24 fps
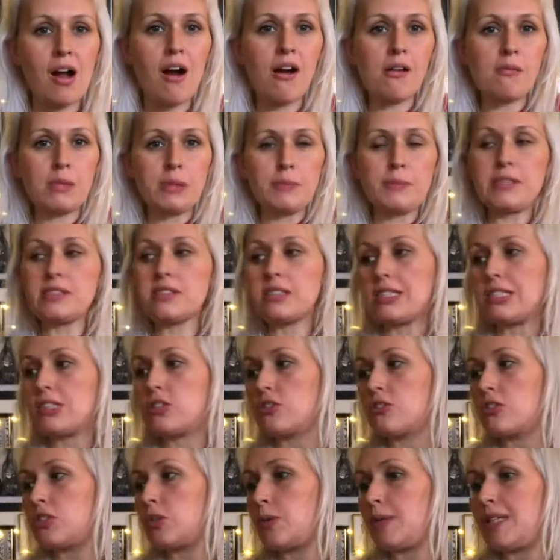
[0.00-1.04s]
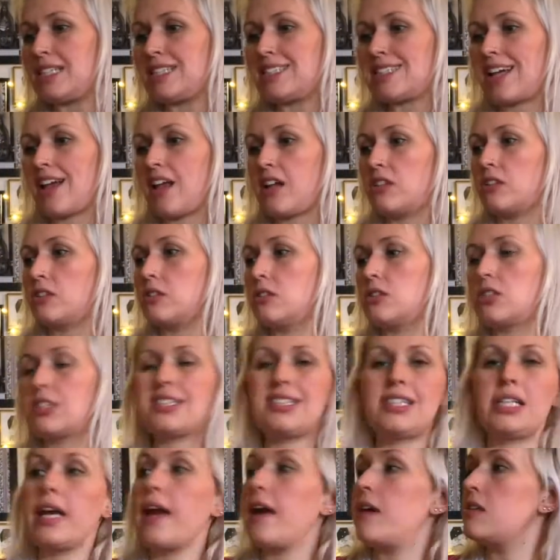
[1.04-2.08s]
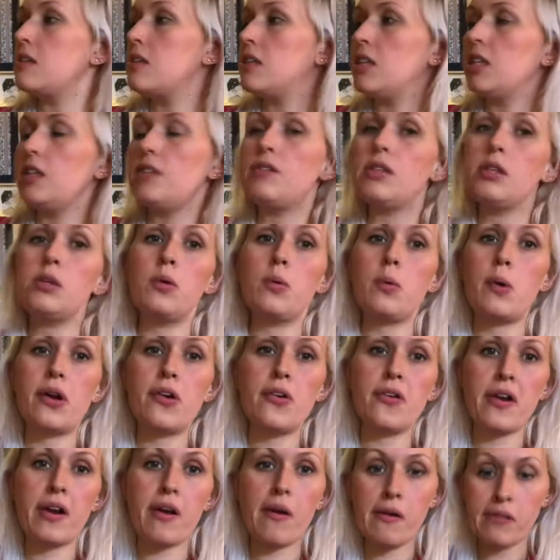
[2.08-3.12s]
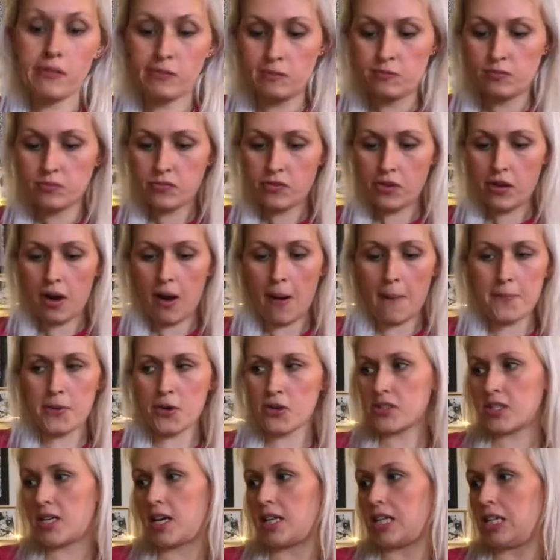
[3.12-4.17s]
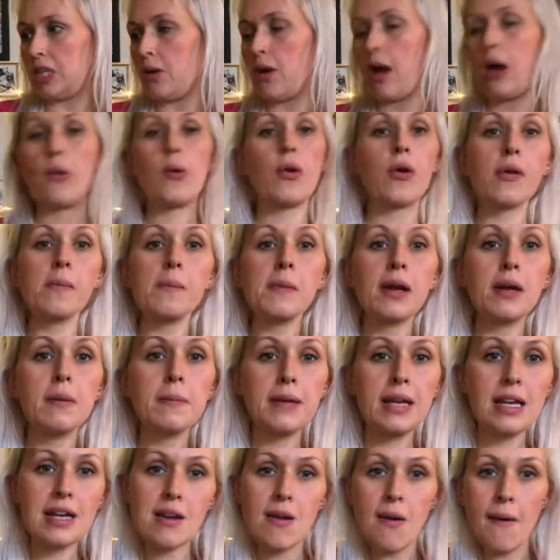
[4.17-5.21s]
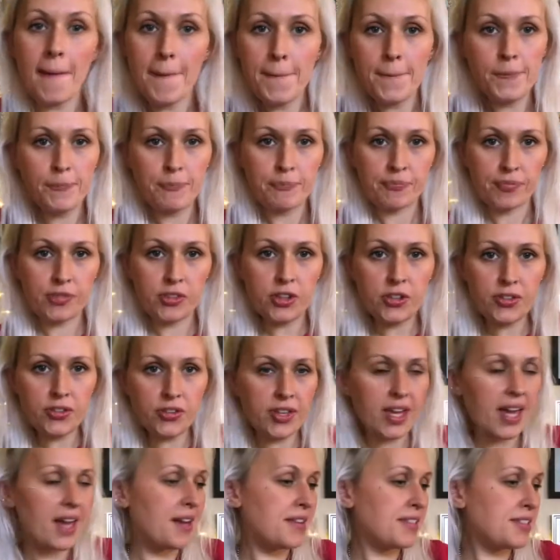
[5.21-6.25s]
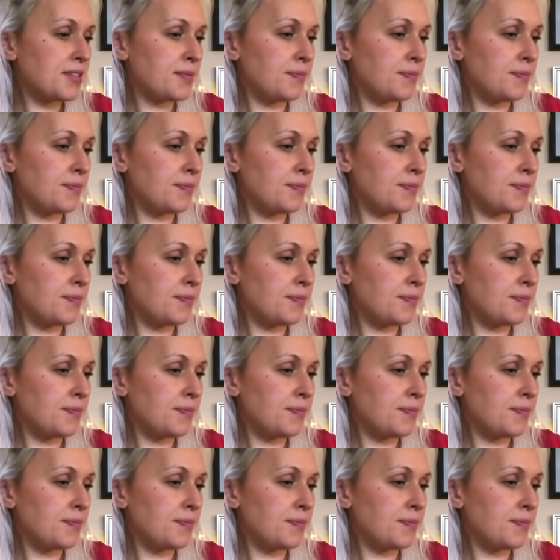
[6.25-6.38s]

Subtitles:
My birthday's on the 22nd, just in case any of you are wondering. I'm not telling you how old I'm going to be. You can guess.